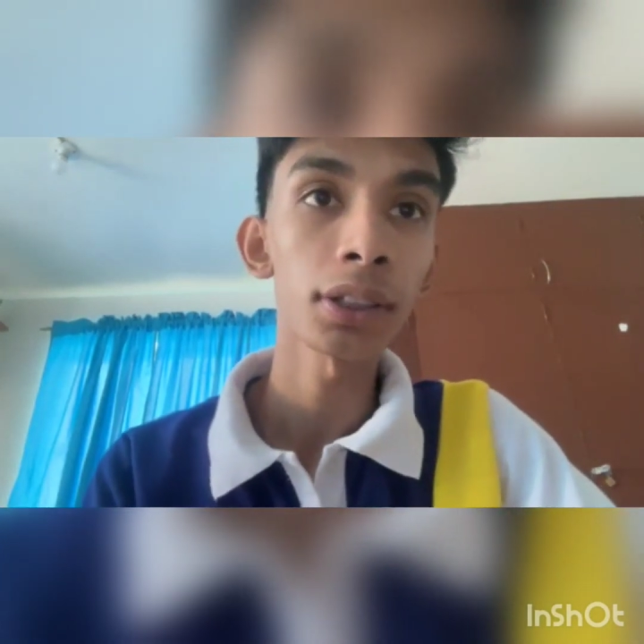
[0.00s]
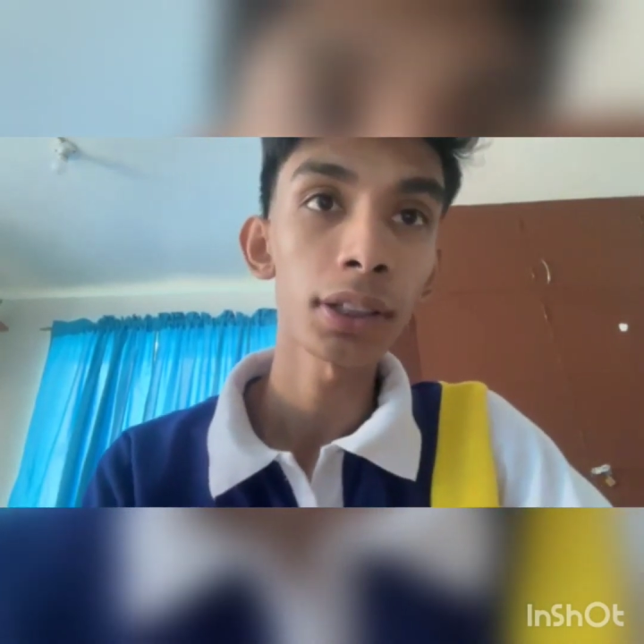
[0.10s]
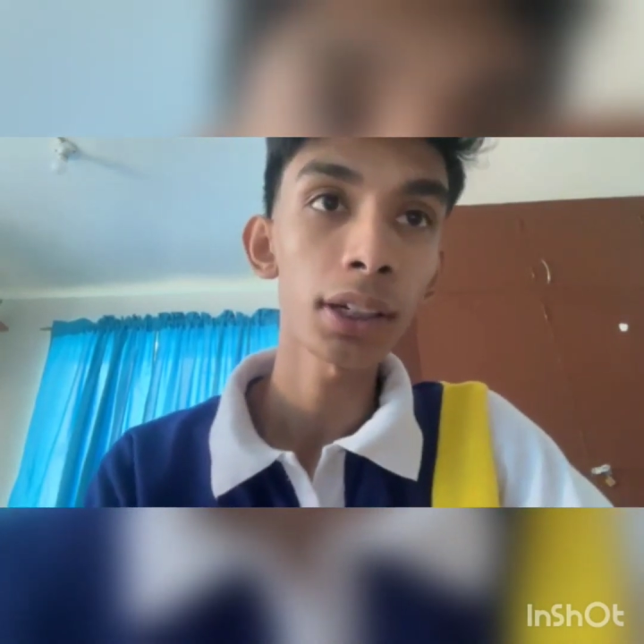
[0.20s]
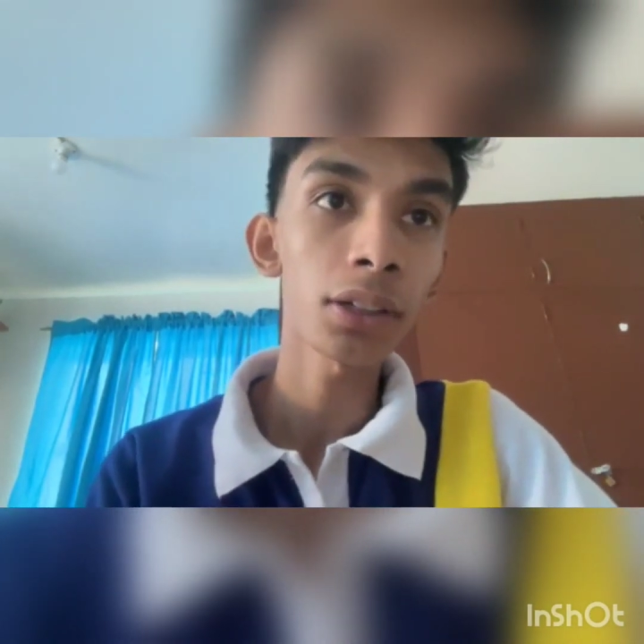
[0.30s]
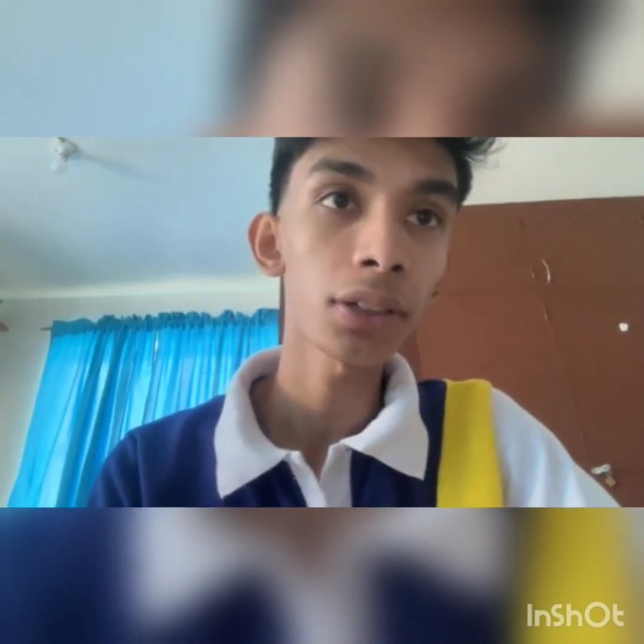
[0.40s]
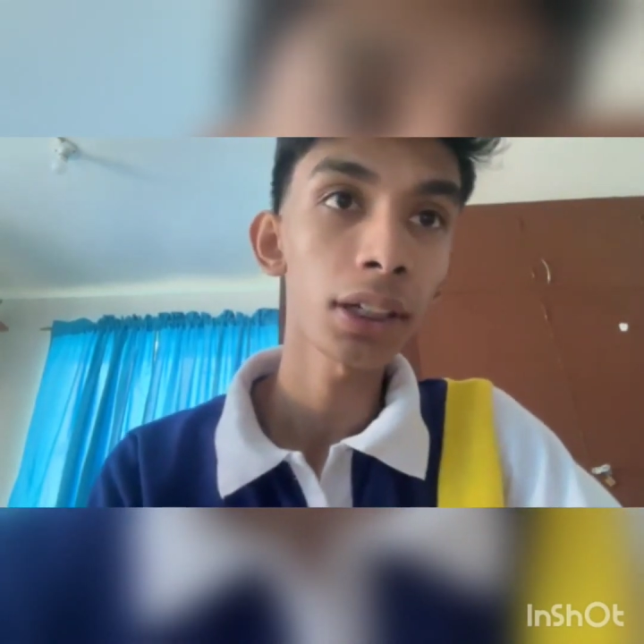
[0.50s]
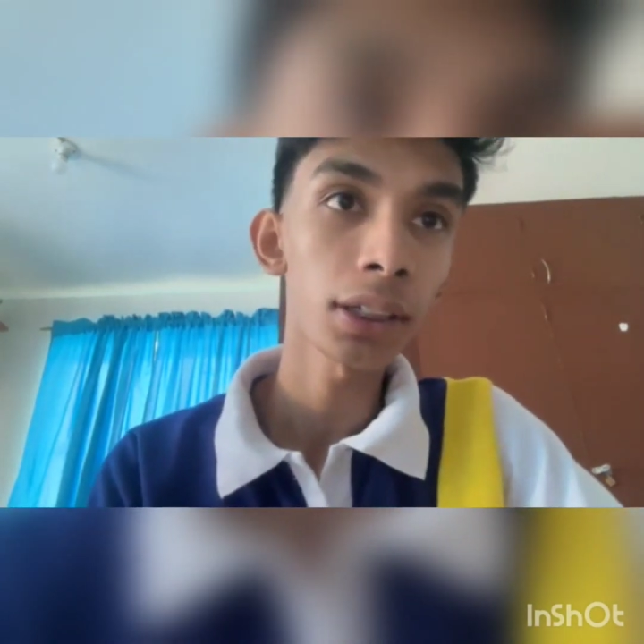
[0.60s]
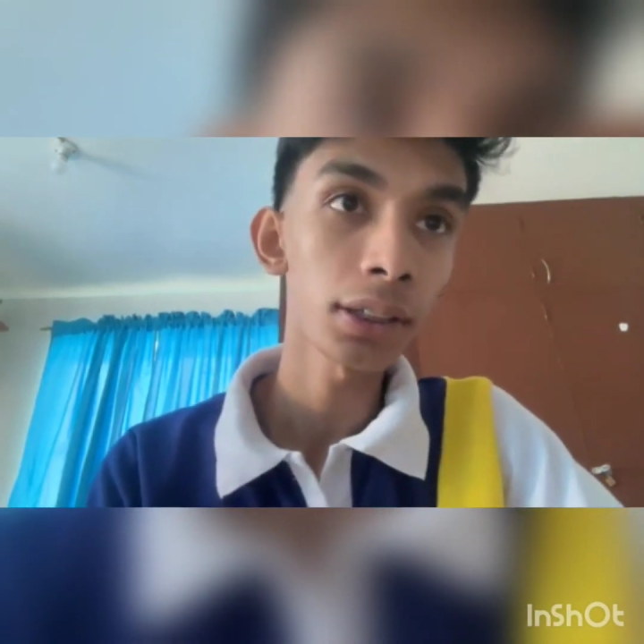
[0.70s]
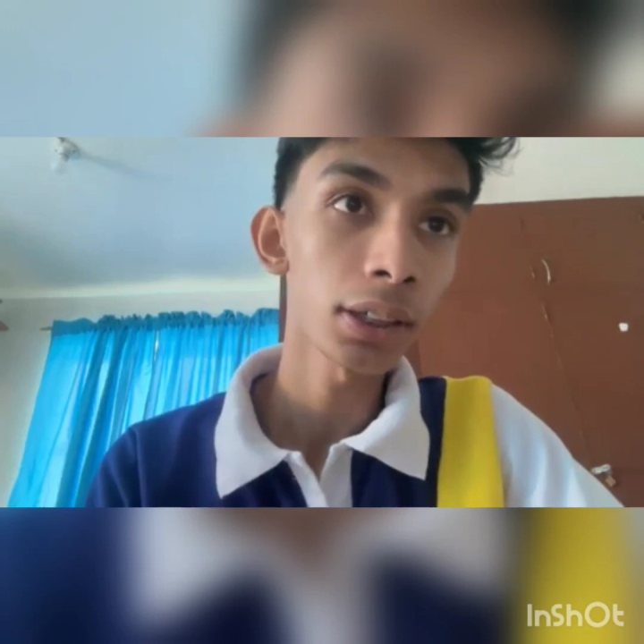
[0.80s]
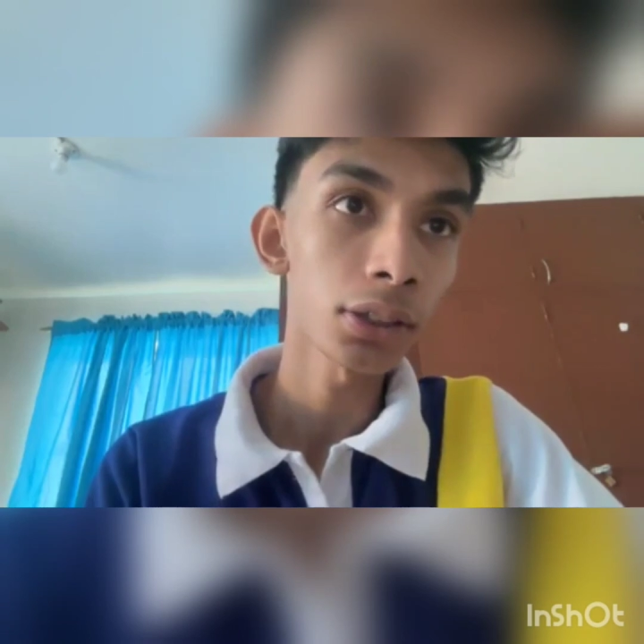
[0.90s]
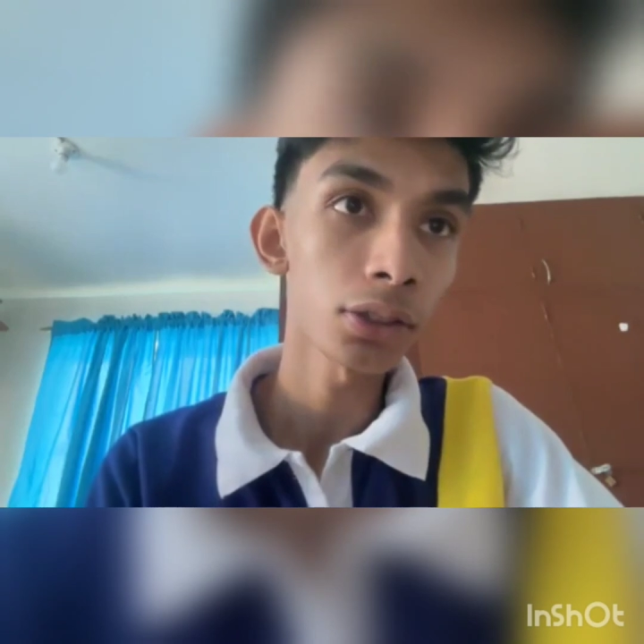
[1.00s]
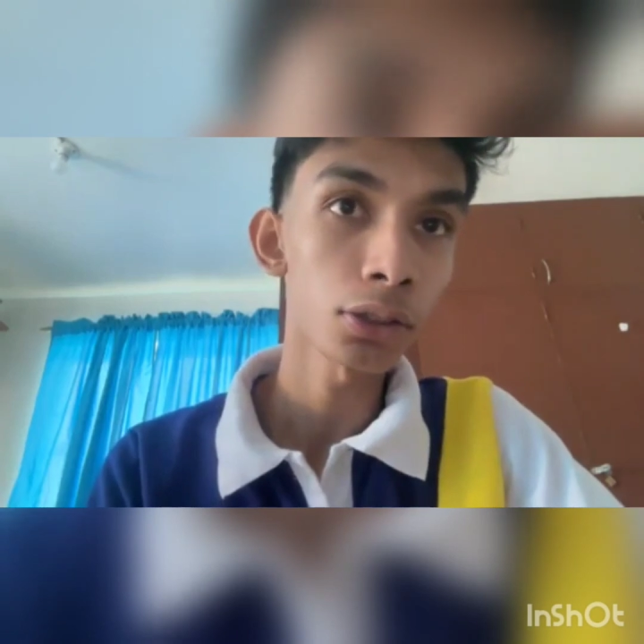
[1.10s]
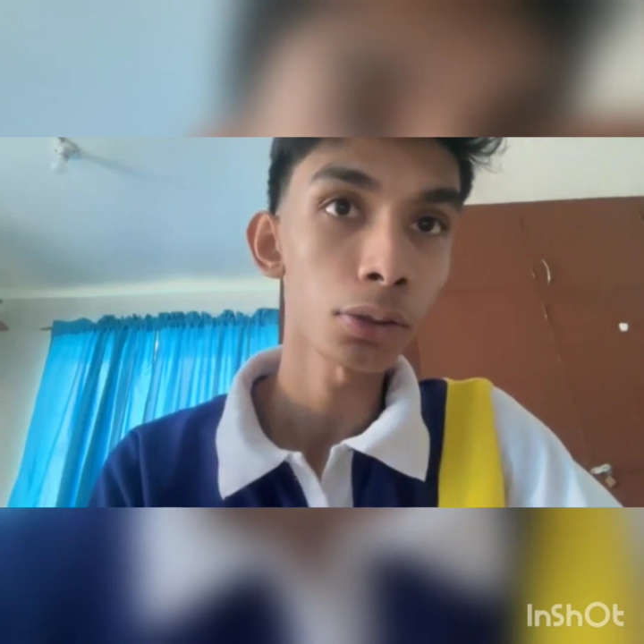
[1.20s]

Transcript: and trade organization